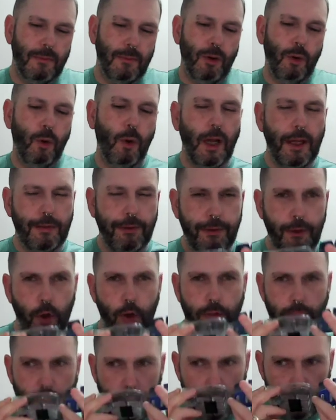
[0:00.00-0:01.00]
quite
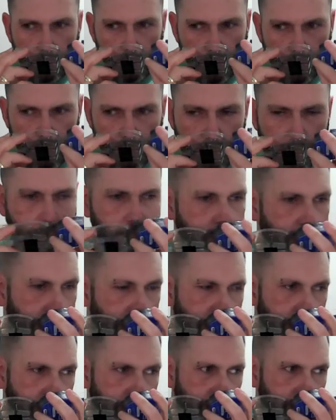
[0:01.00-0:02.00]
floral,
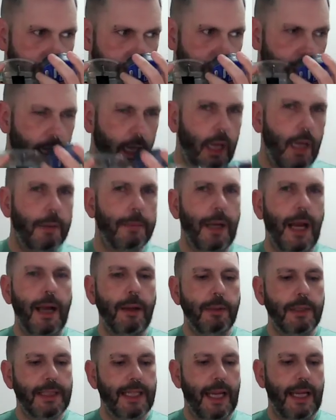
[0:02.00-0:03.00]
but I
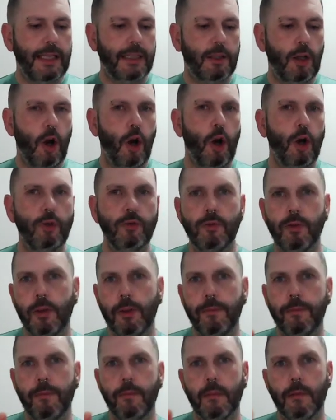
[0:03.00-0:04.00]
would say it's
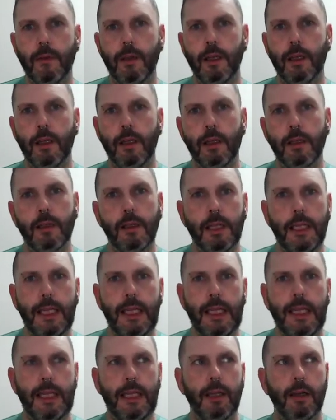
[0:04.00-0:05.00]
on
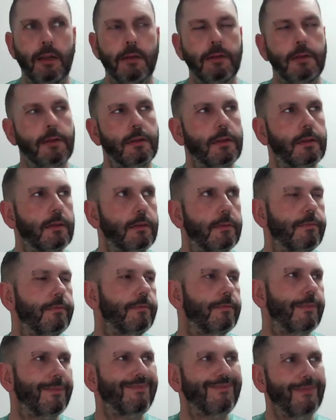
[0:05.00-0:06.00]
the
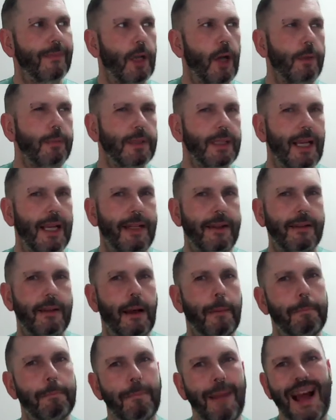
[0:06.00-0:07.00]
almost like a
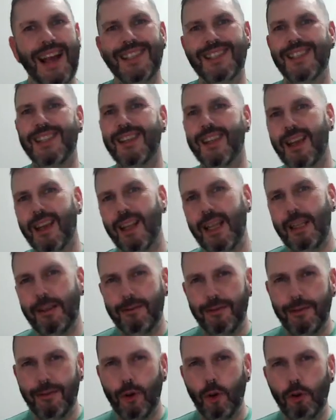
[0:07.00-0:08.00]
masculine
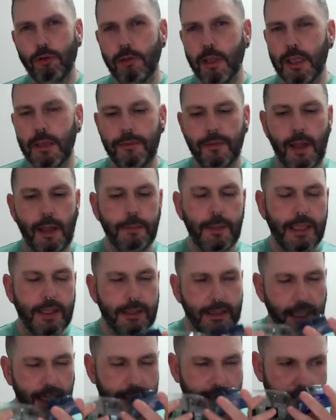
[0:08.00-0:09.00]
floral, if that makes
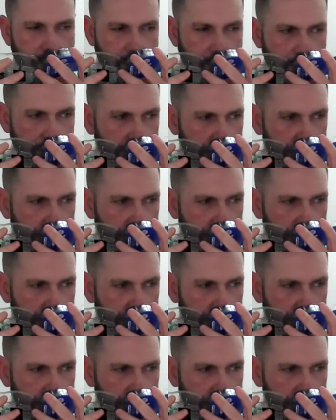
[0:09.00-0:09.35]
sense.